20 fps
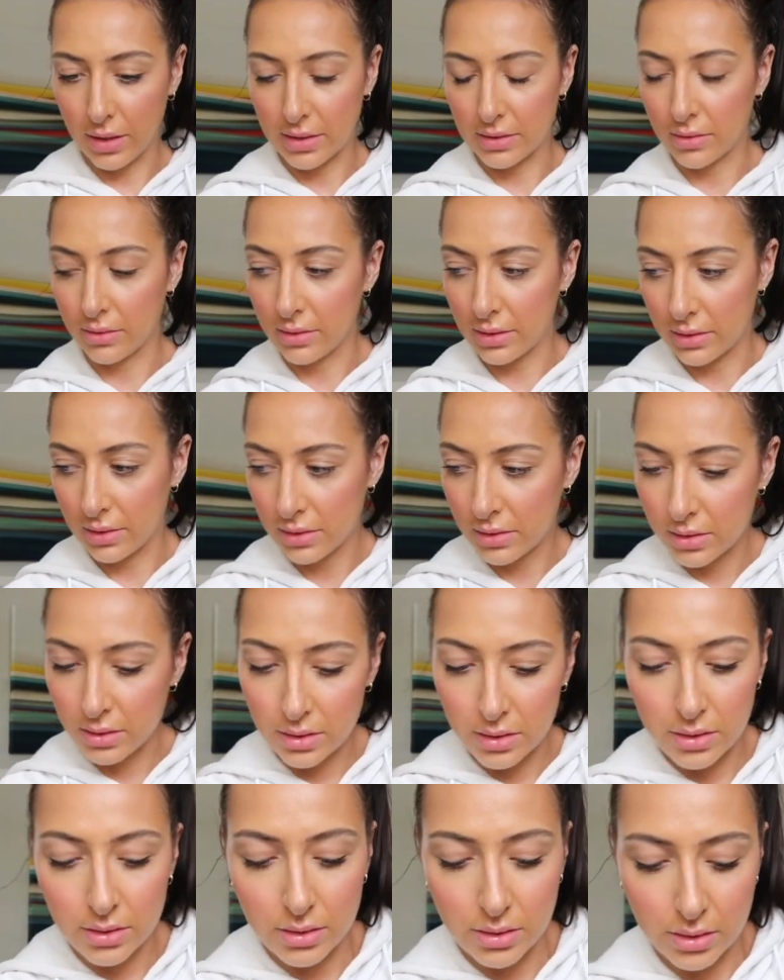Okay, so this is
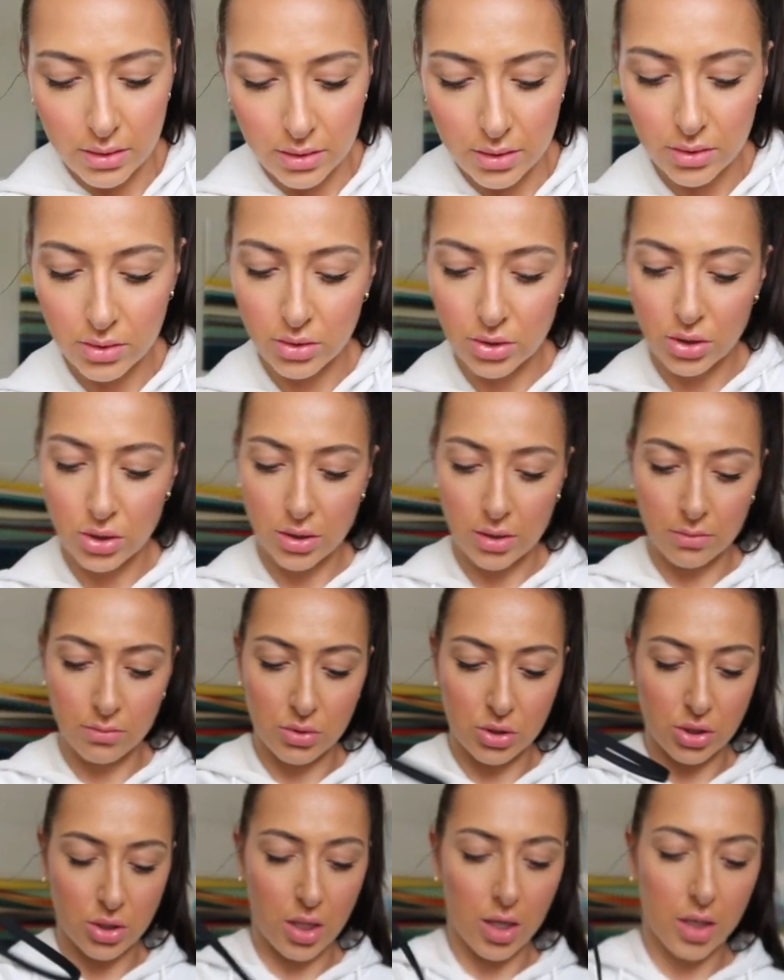the
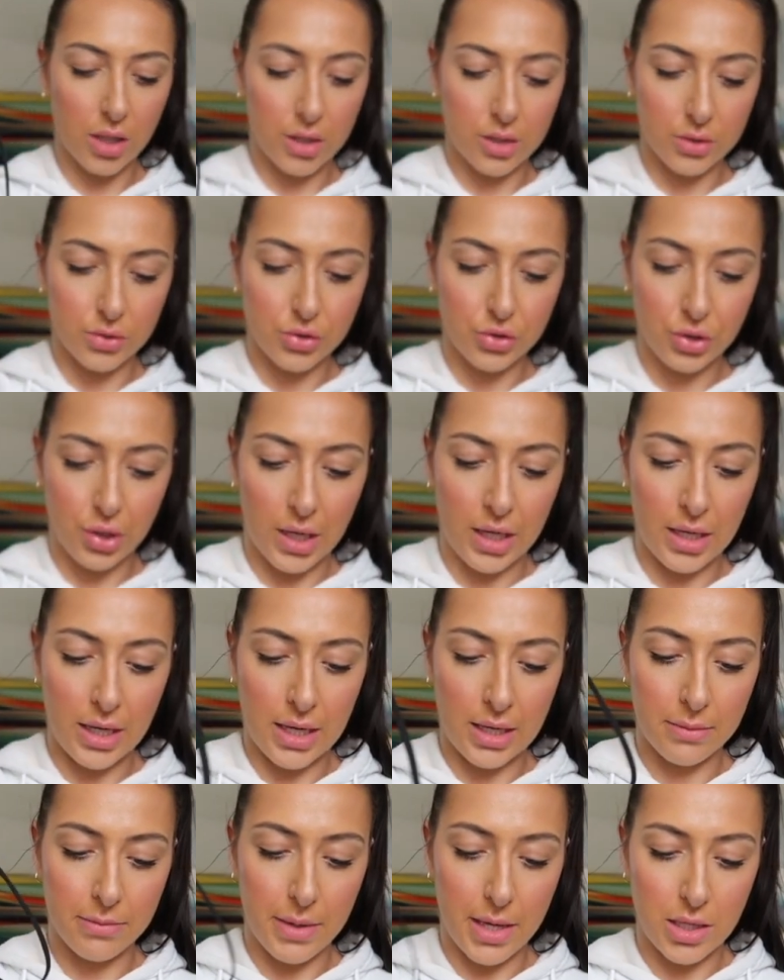Gymshark
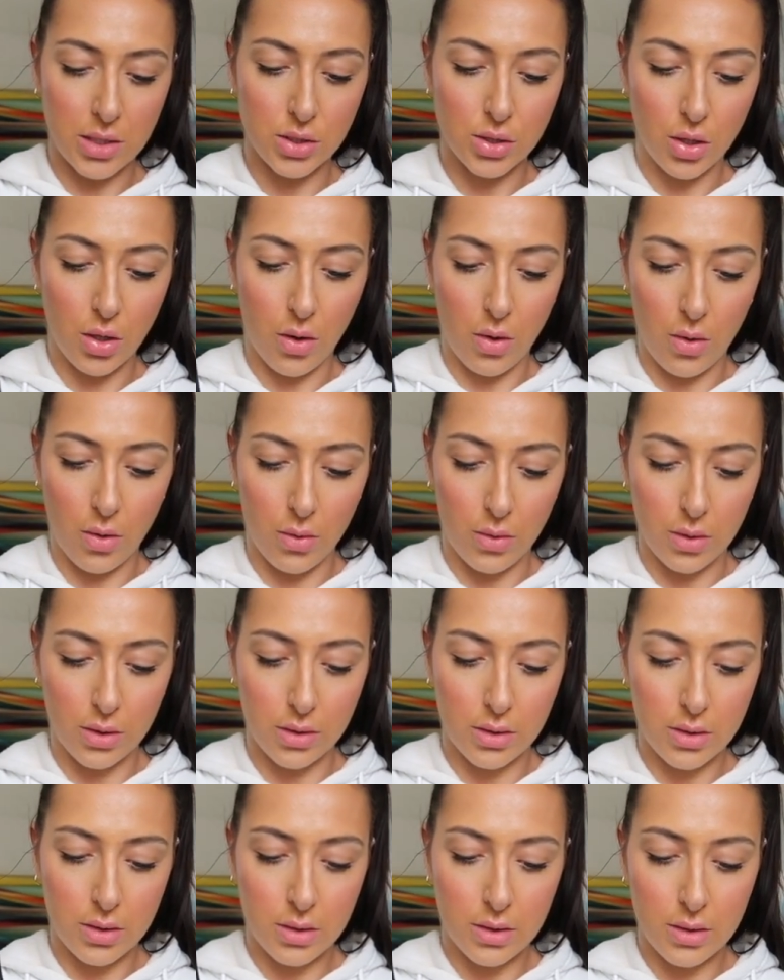Training Bandeau
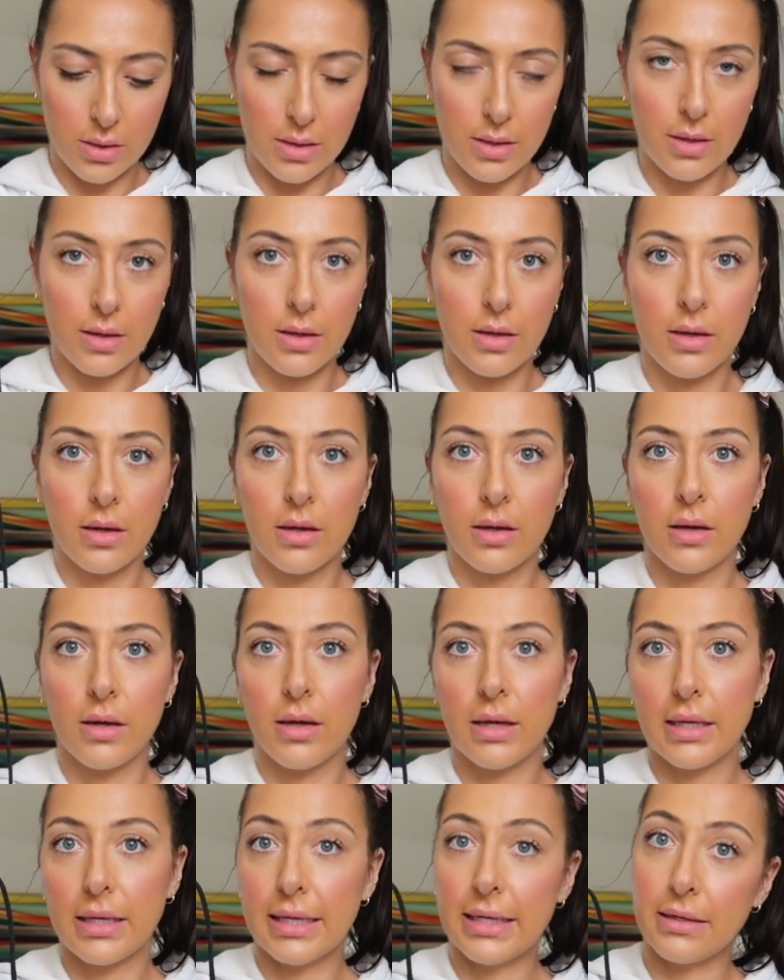
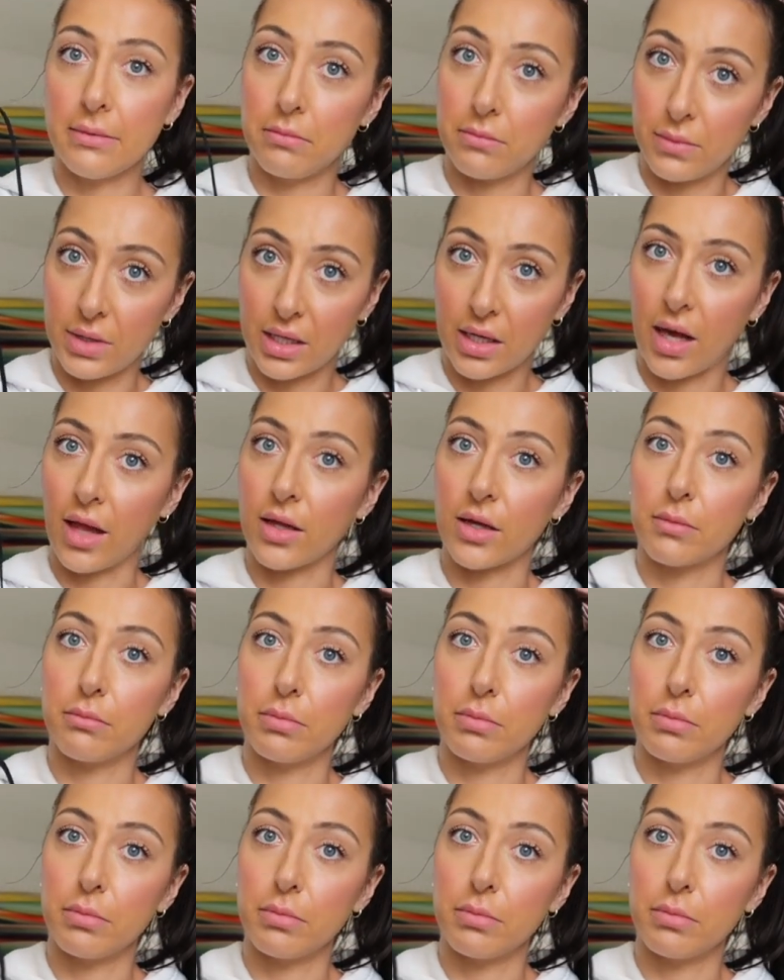in the color